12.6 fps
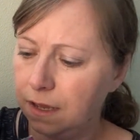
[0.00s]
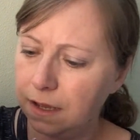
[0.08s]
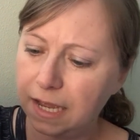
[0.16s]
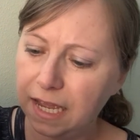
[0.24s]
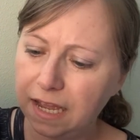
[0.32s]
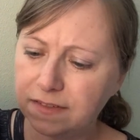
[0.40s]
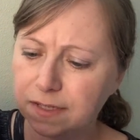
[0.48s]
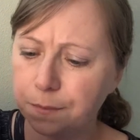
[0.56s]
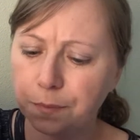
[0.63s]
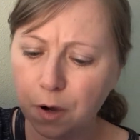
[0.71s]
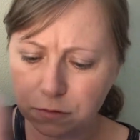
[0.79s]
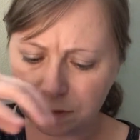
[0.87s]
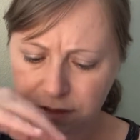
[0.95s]
I have some
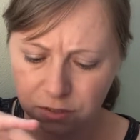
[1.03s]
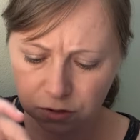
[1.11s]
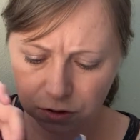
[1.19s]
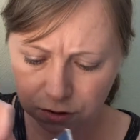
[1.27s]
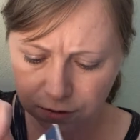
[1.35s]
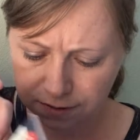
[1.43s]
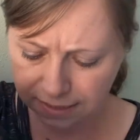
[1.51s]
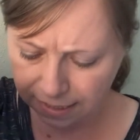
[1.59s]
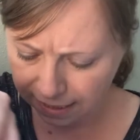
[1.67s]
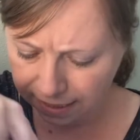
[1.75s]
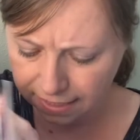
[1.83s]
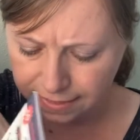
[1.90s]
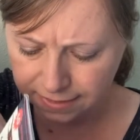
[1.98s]
posters,
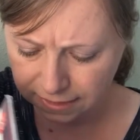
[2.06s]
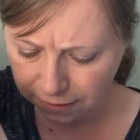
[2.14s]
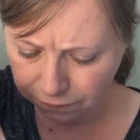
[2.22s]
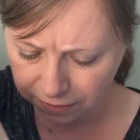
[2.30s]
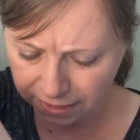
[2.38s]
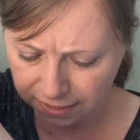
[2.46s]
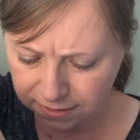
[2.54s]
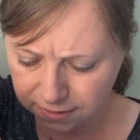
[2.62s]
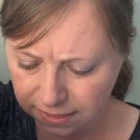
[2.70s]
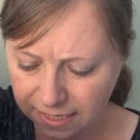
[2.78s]
and if kids,